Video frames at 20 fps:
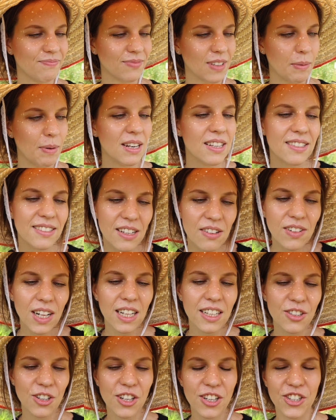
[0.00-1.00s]
But it's still
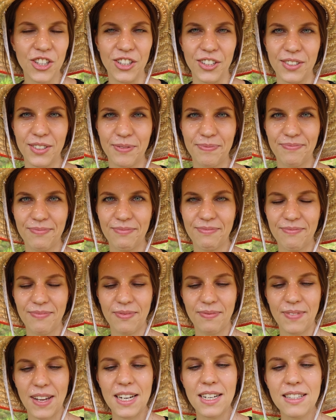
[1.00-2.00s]
very delicious.
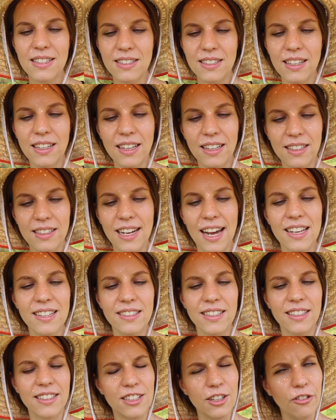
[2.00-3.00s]
And it's
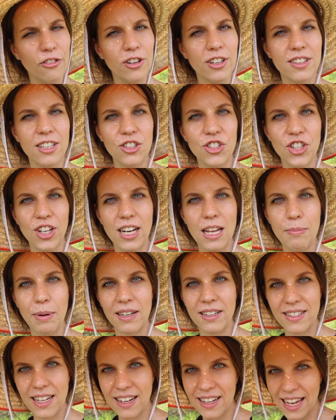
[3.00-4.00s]
tasting different than chili, but
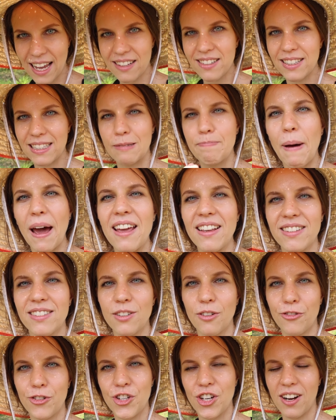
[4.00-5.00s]
it like has the spice
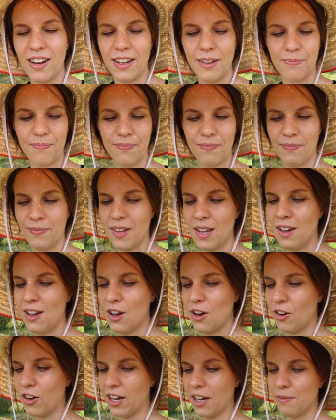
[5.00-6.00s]
of chili.
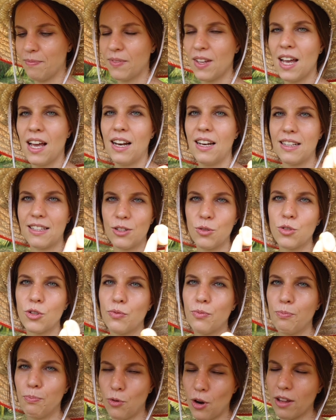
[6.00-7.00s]
Okay, let's use it
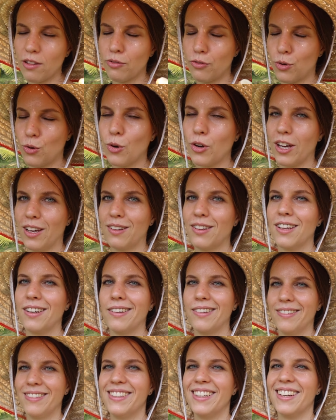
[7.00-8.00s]
rather for cooking than
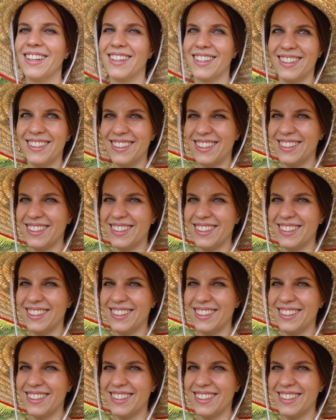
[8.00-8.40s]
eating.